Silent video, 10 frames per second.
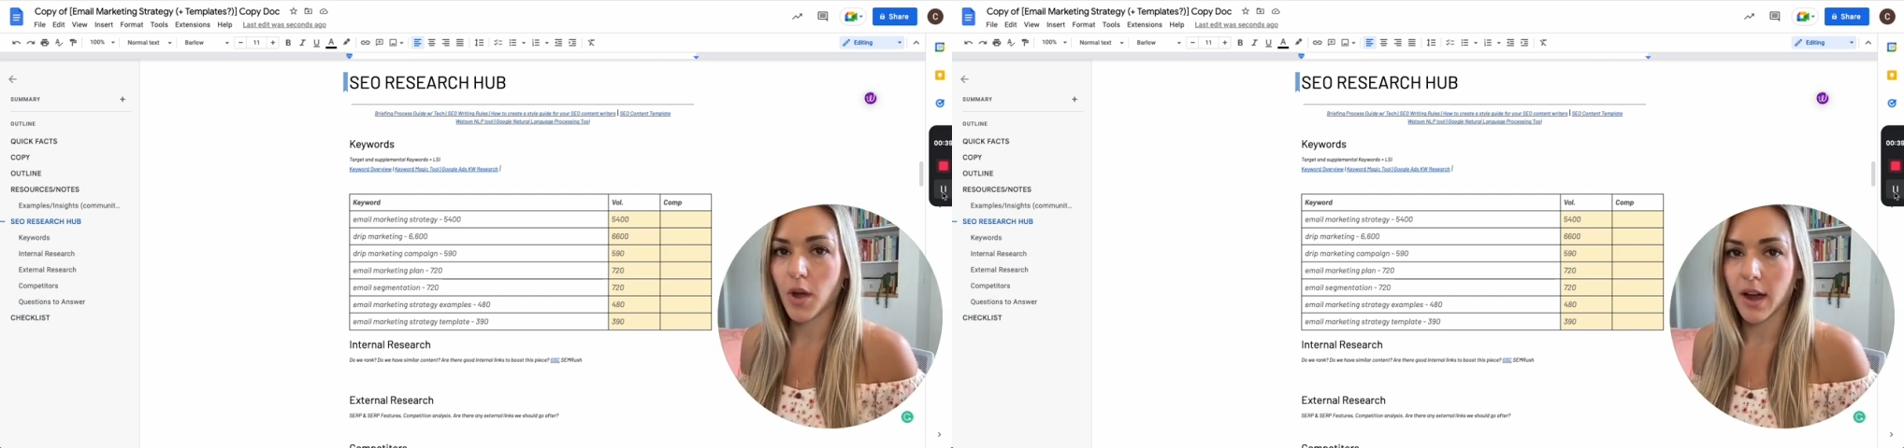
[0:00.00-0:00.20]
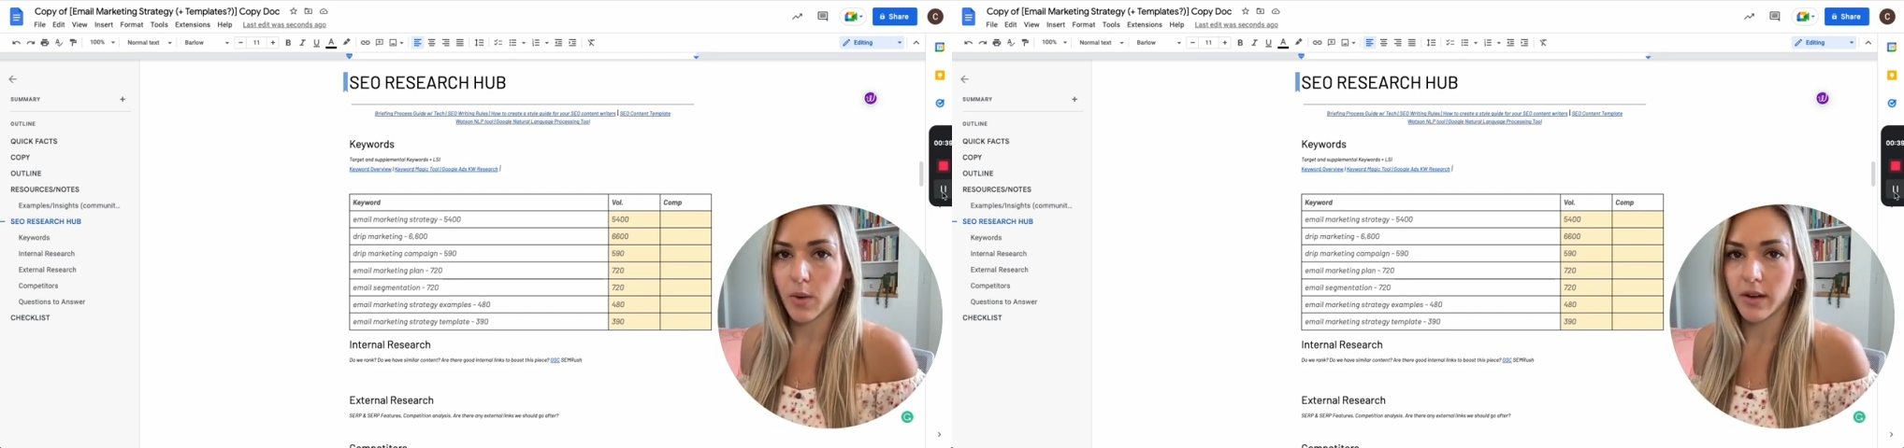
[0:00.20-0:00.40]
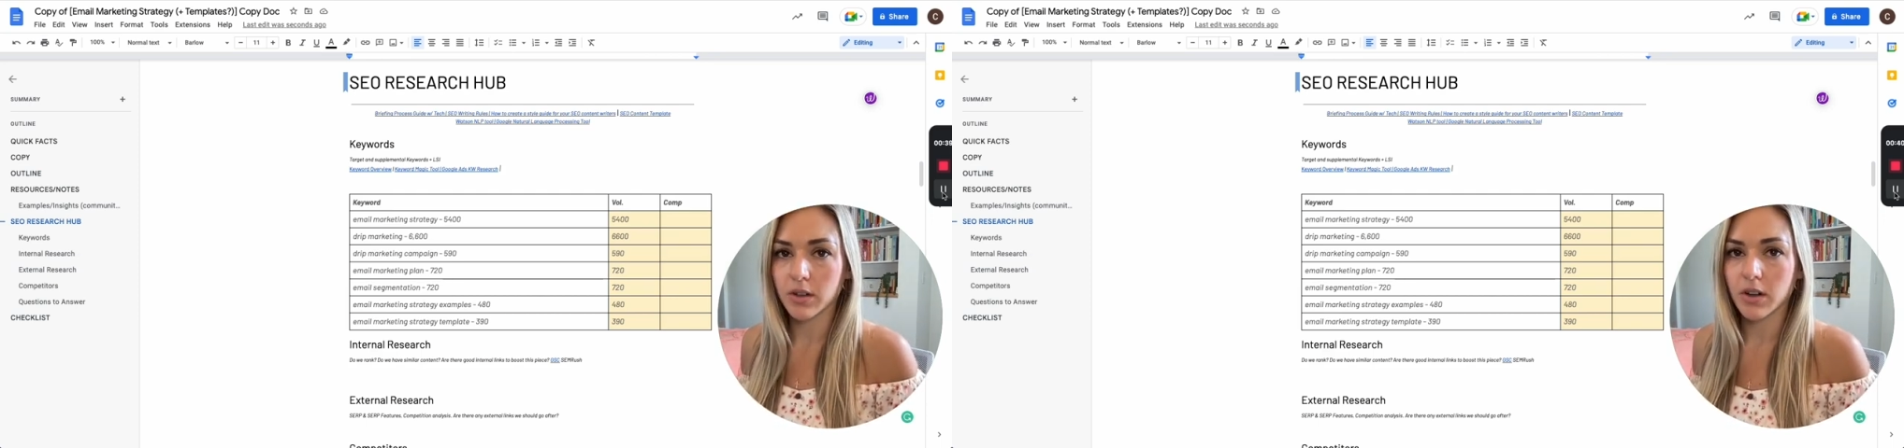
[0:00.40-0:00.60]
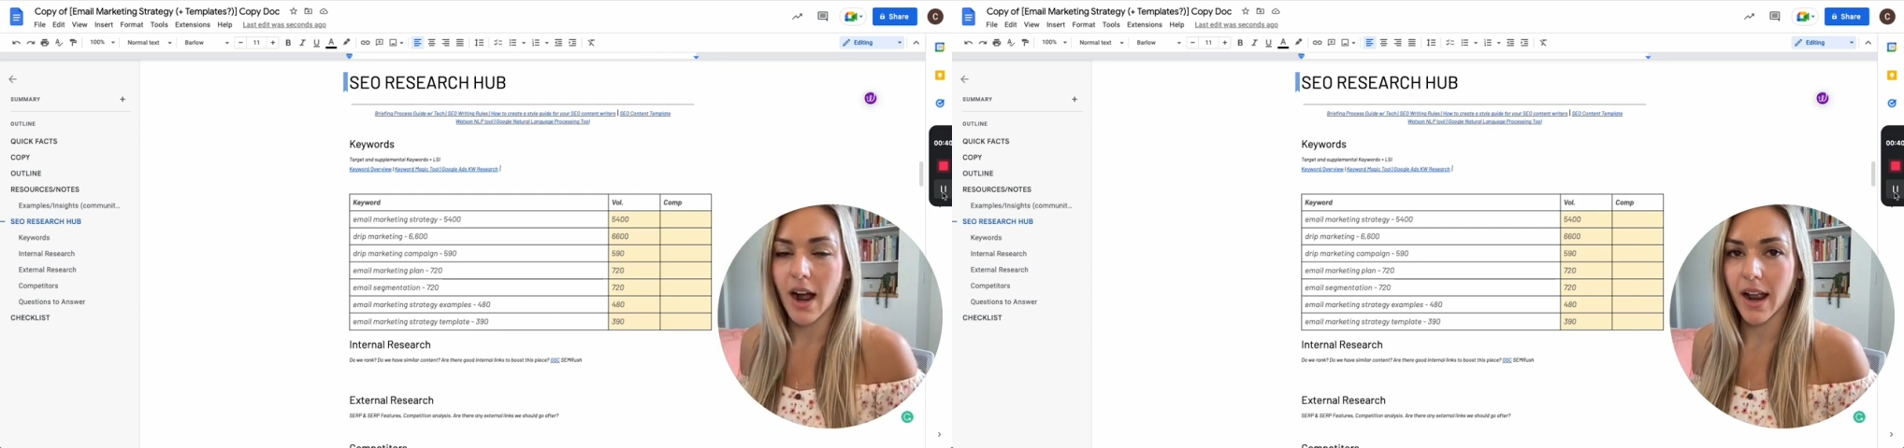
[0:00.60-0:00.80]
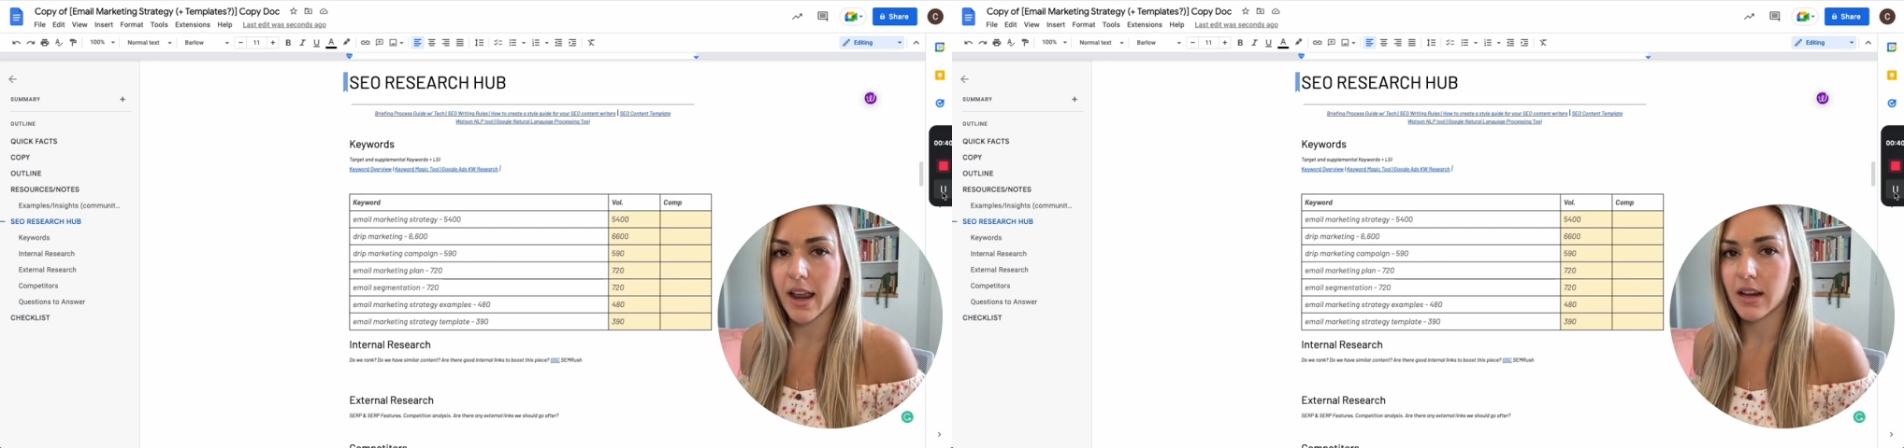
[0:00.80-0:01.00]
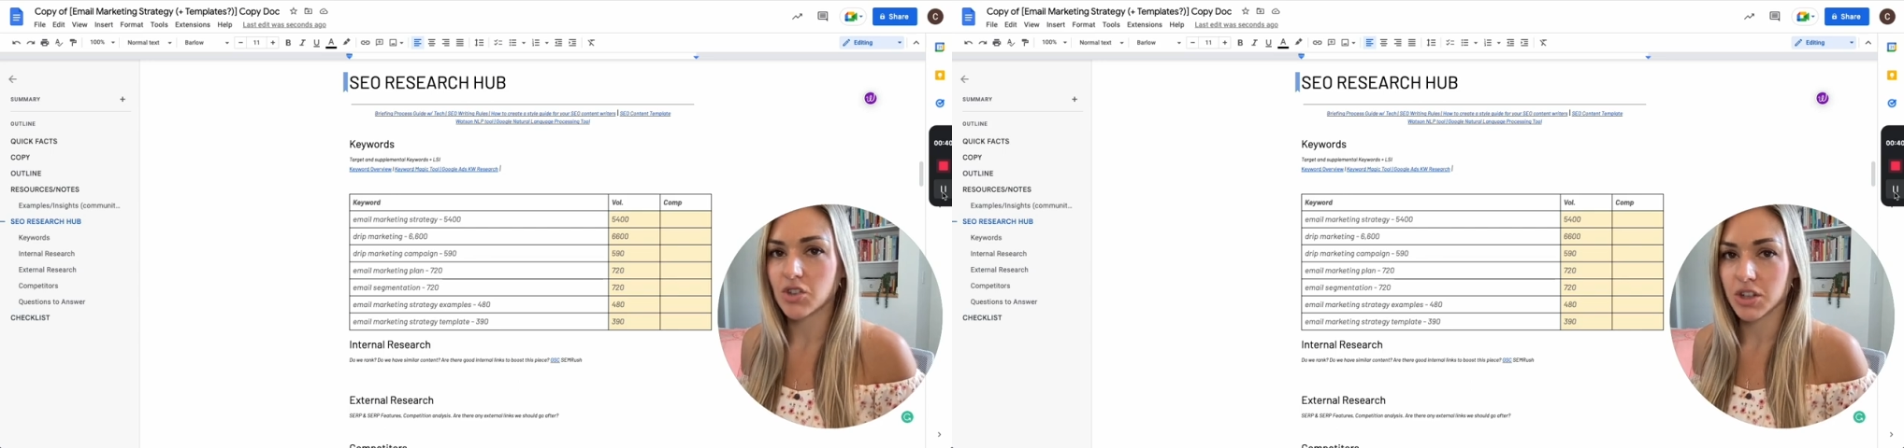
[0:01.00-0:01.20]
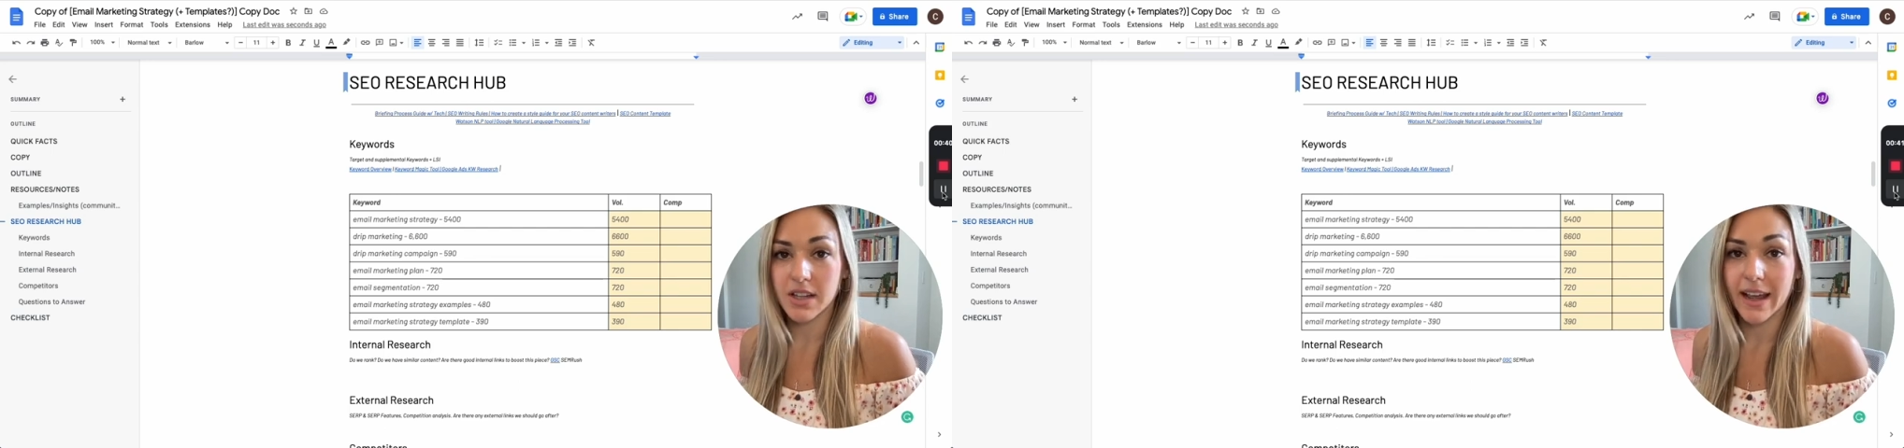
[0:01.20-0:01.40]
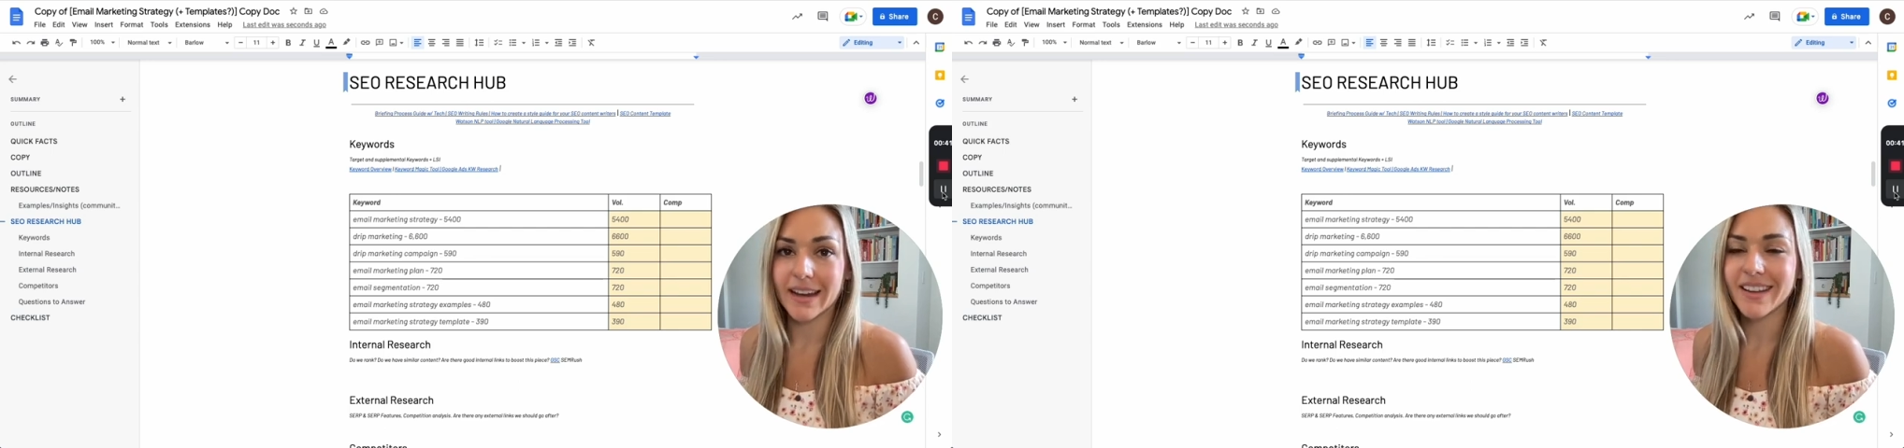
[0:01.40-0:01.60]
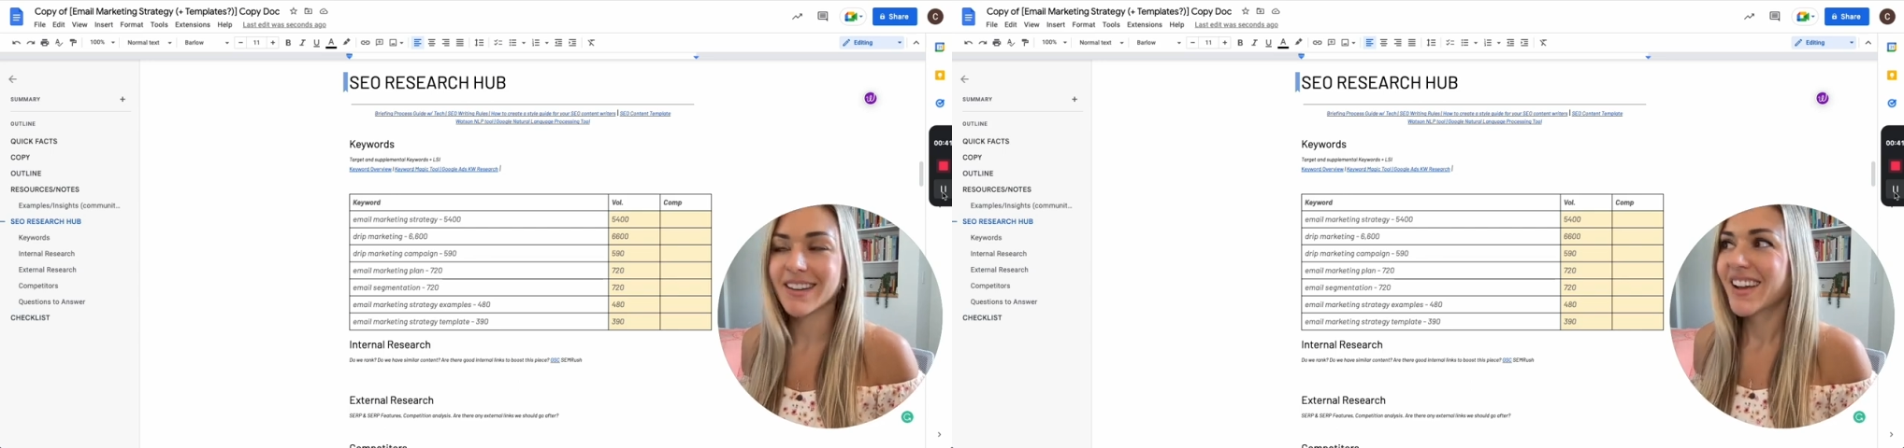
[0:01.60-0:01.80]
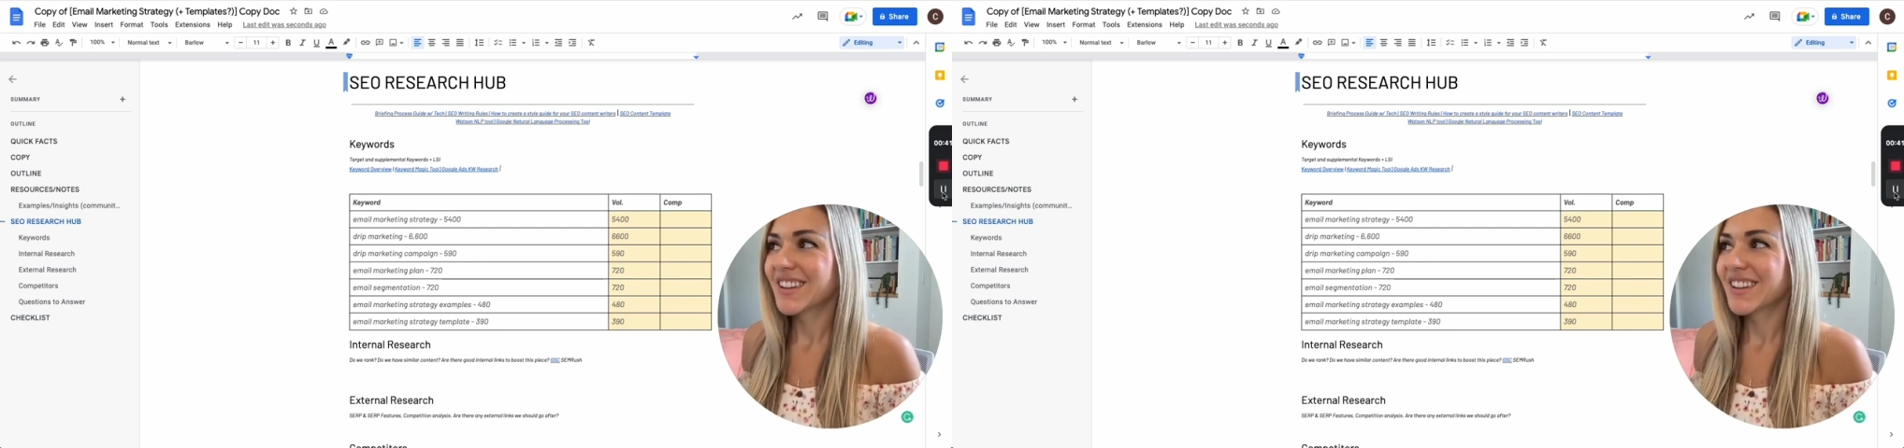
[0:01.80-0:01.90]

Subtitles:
However, I just hate it.